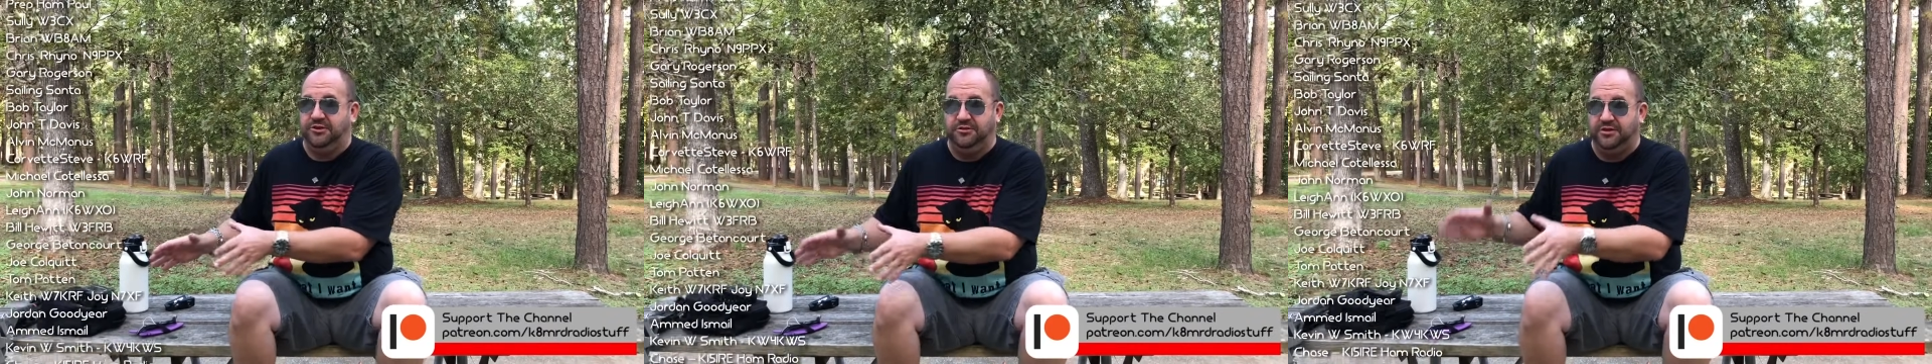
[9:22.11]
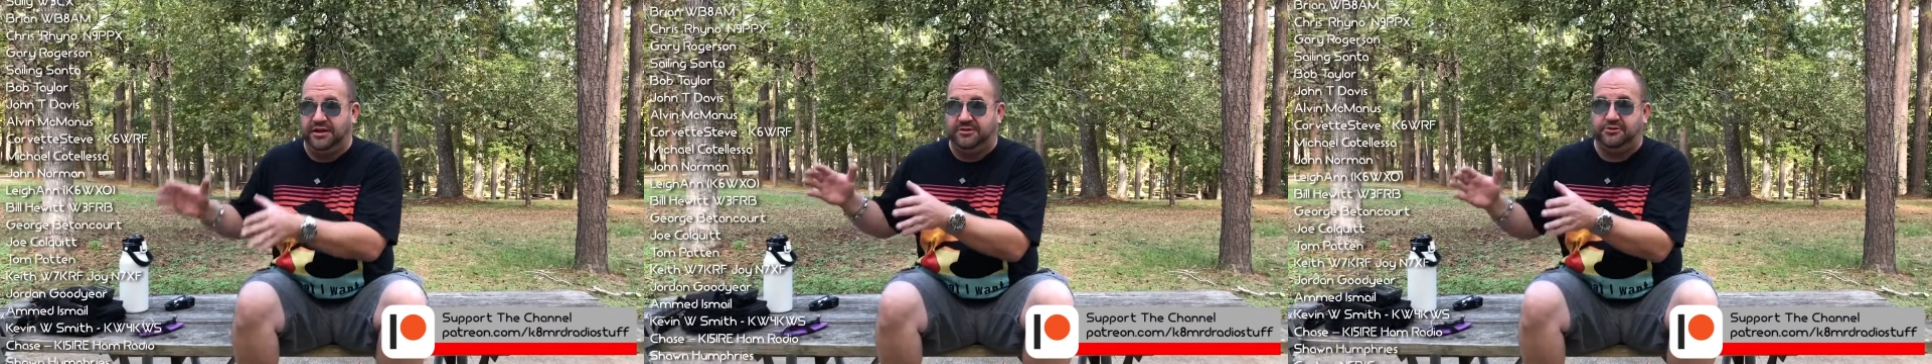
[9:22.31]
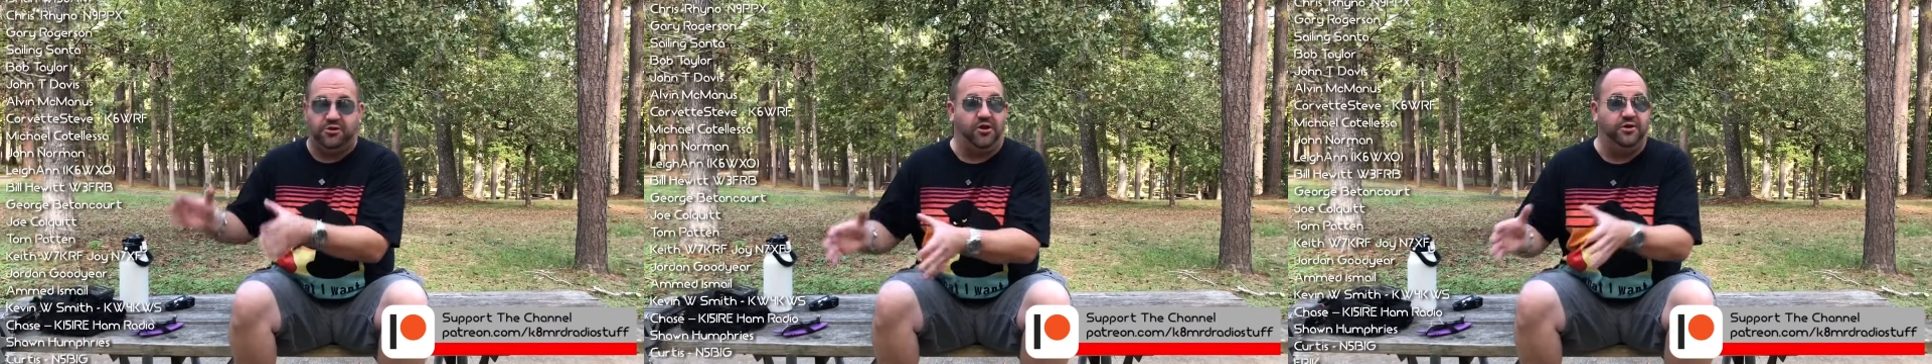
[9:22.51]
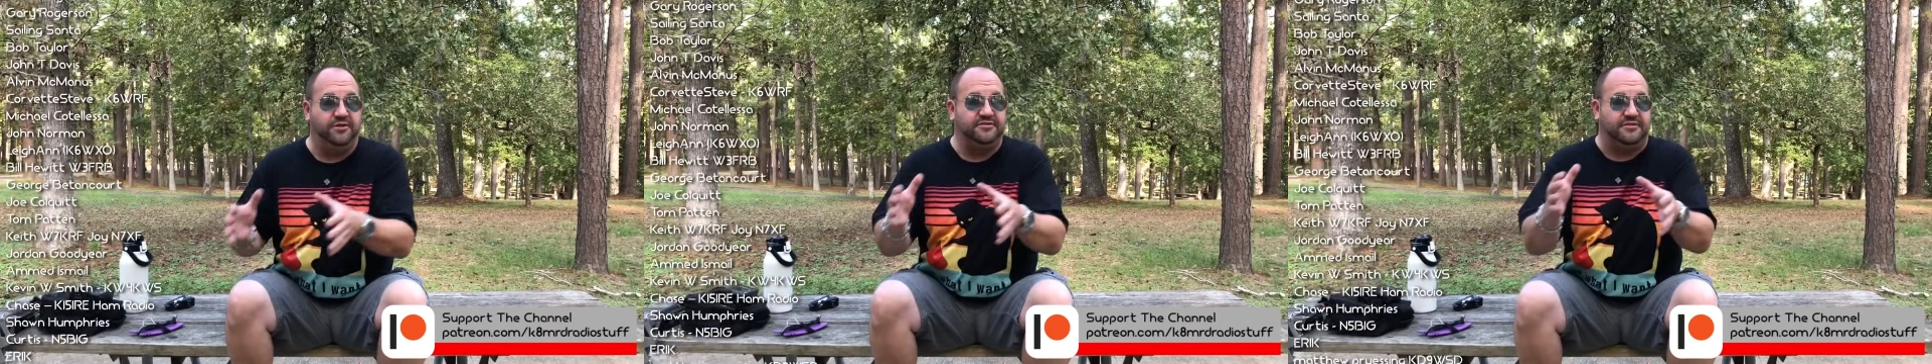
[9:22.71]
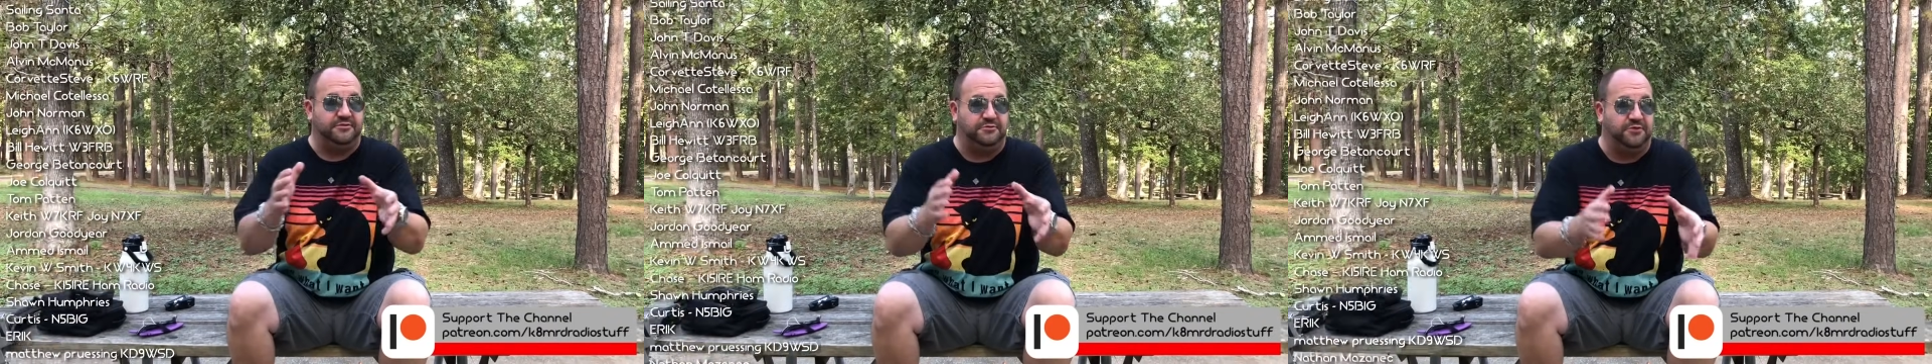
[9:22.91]
You need
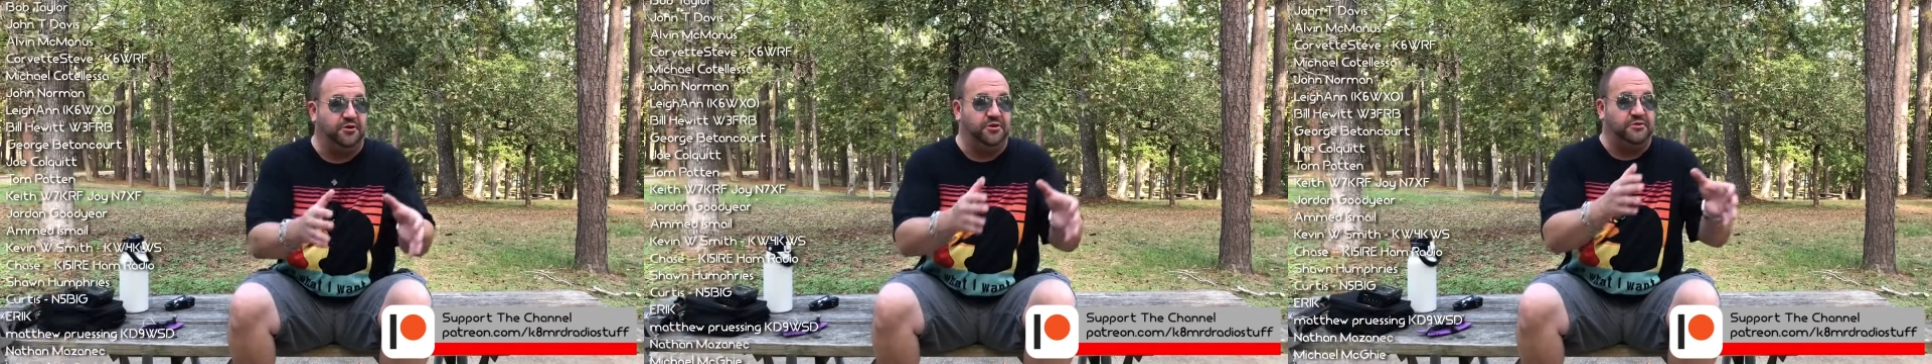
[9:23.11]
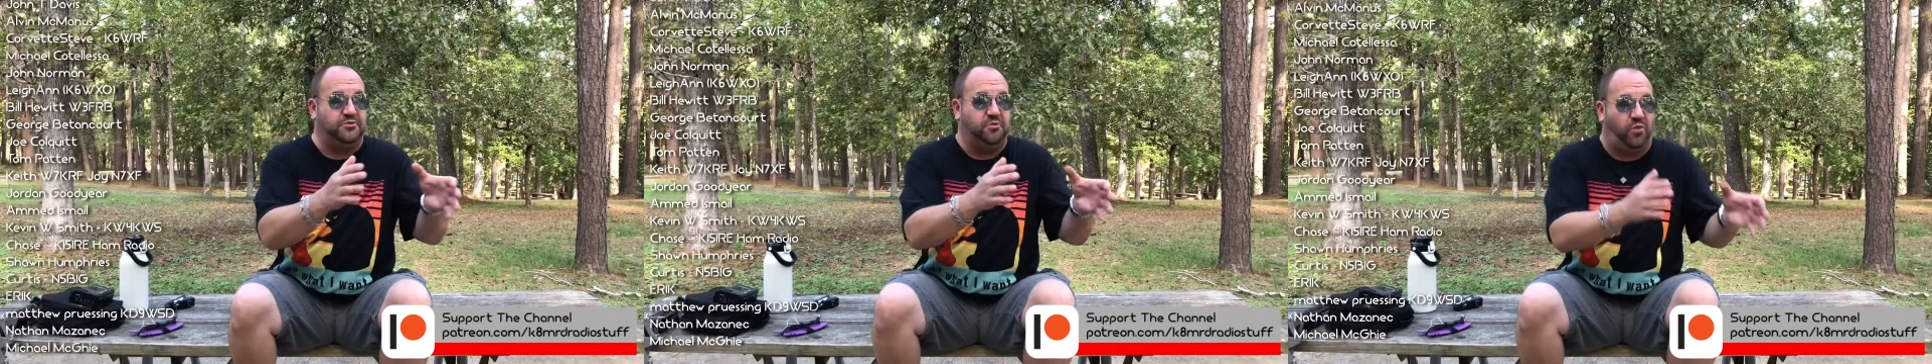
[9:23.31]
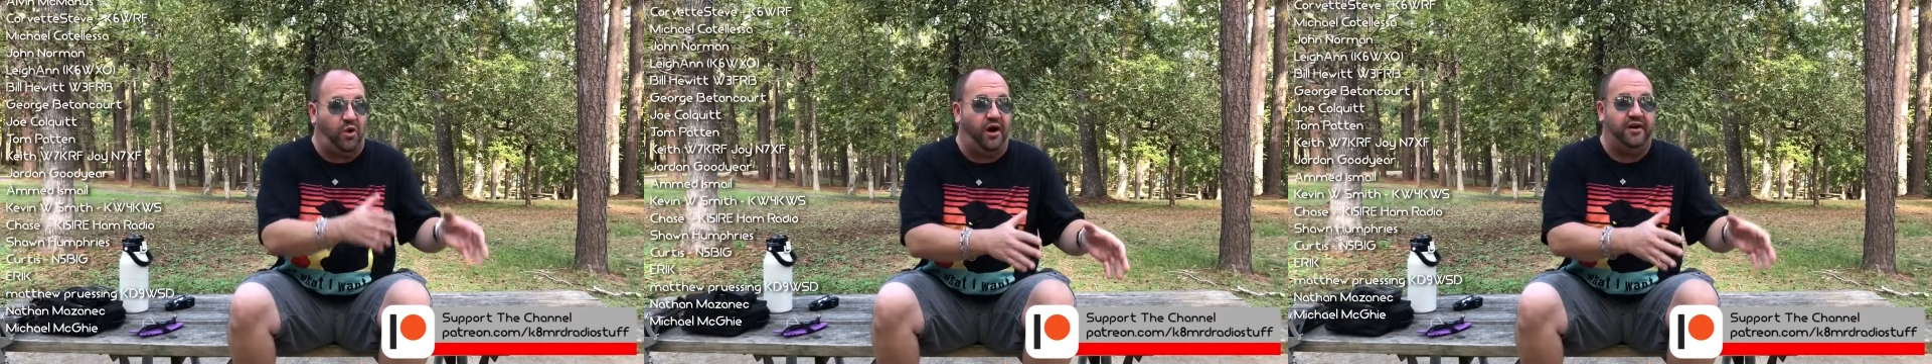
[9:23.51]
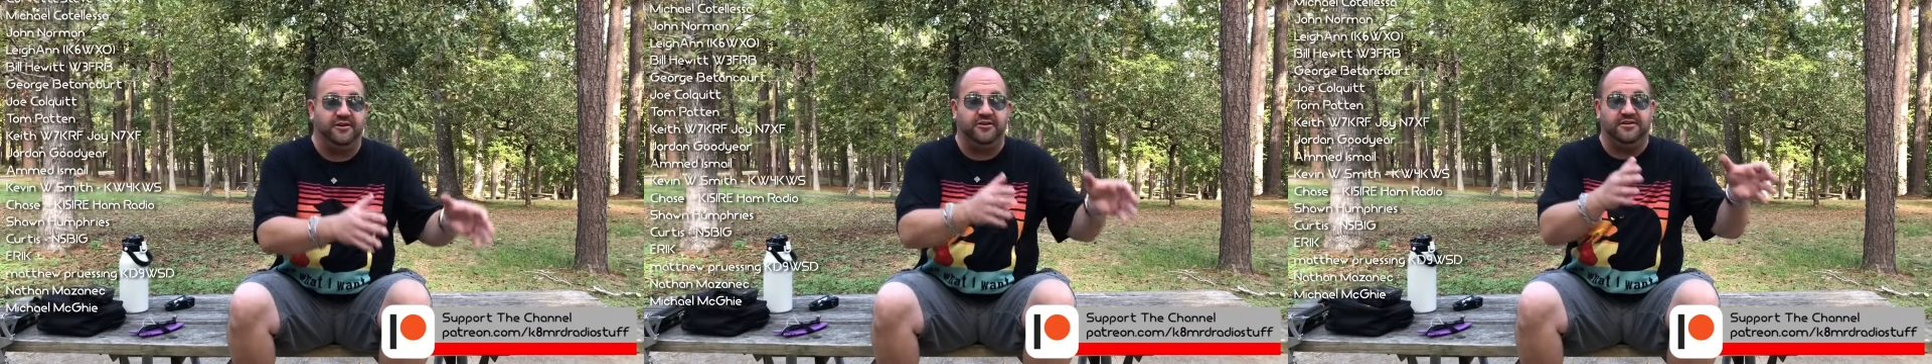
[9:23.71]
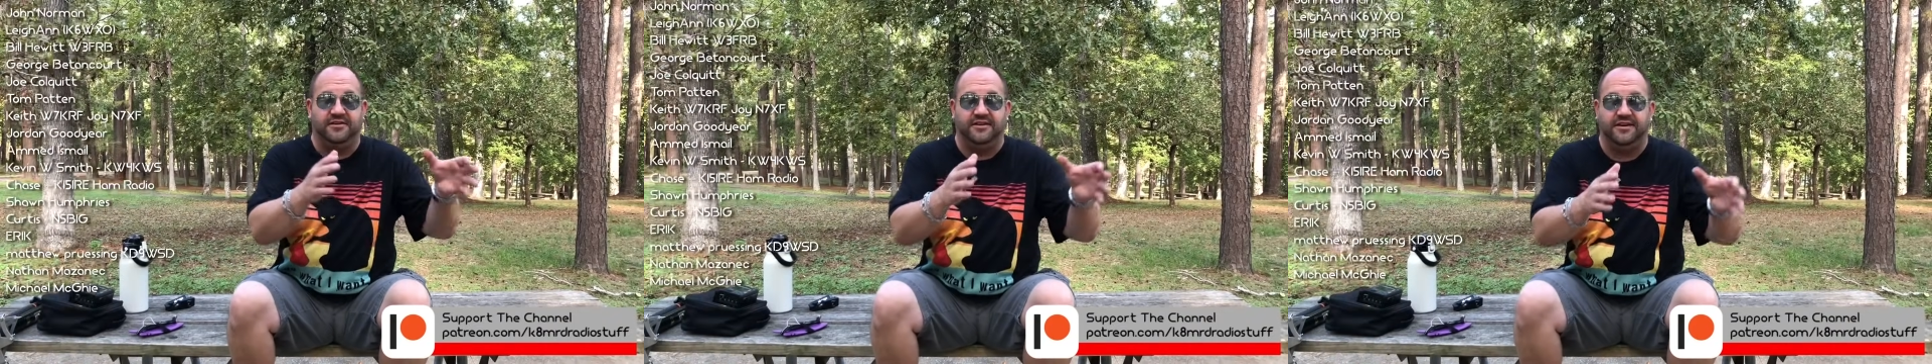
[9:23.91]
clothes and food and
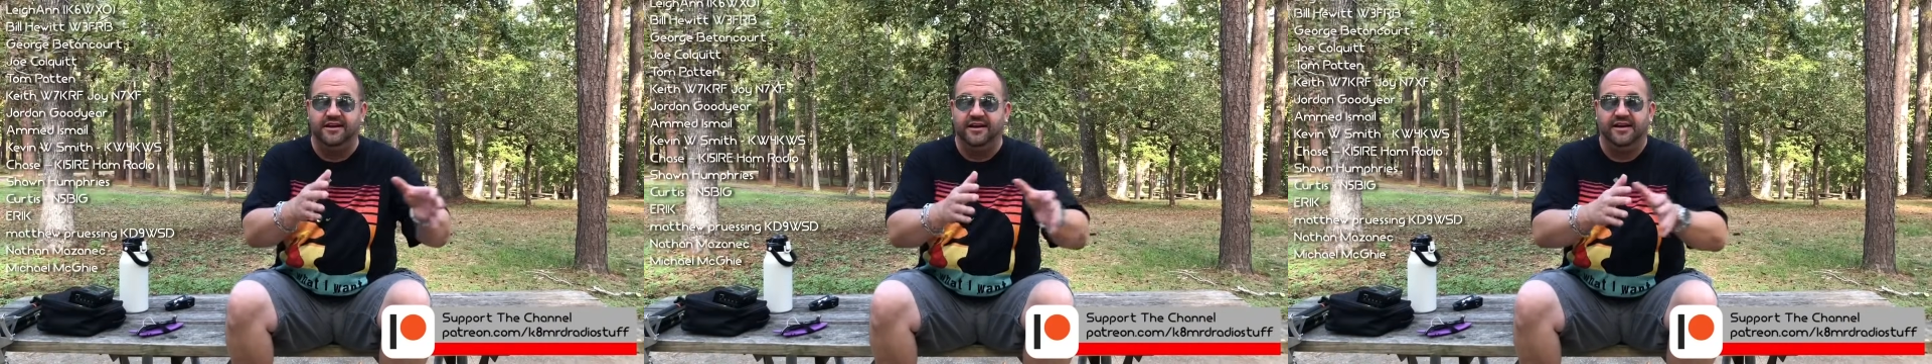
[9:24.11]
water and,